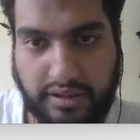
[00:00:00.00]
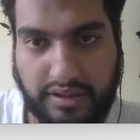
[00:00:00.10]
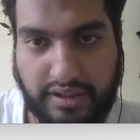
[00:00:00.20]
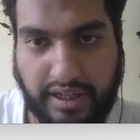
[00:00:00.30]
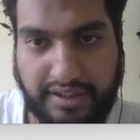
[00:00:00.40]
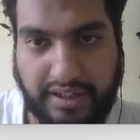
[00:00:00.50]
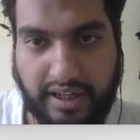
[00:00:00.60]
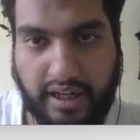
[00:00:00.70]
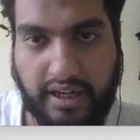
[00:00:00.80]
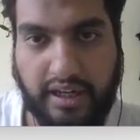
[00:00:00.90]
States here
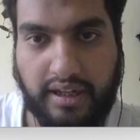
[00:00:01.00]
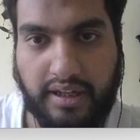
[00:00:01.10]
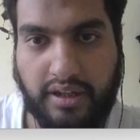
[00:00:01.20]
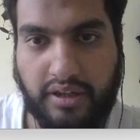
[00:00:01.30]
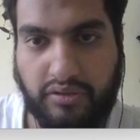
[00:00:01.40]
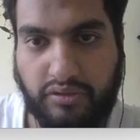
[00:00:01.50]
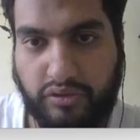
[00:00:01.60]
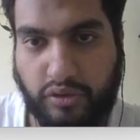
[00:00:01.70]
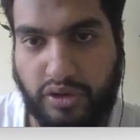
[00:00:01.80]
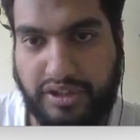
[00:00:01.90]
are
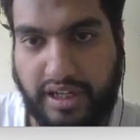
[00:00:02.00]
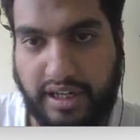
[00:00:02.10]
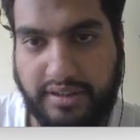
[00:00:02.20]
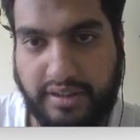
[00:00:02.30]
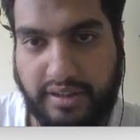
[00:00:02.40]
4 states,